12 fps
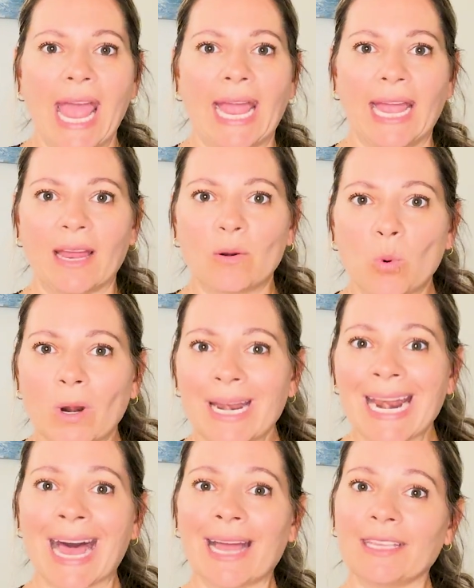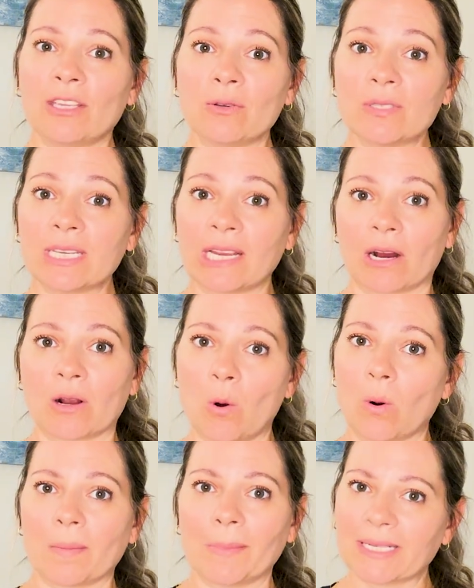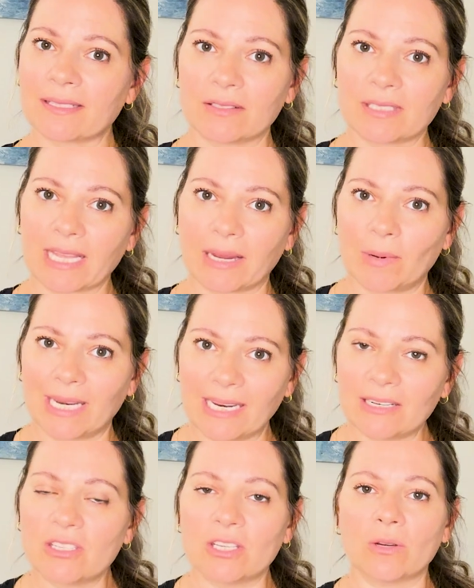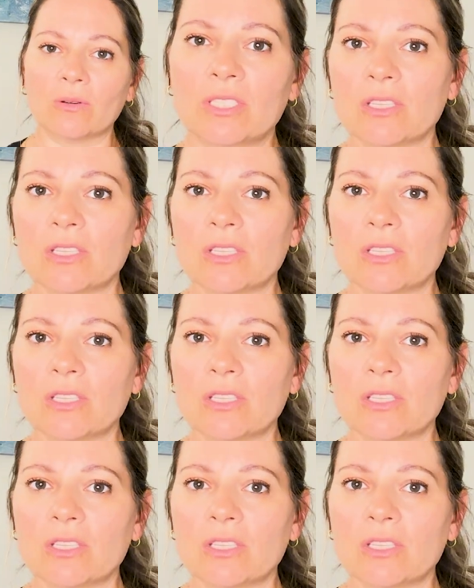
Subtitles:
and we're not using our core muscles like we need to.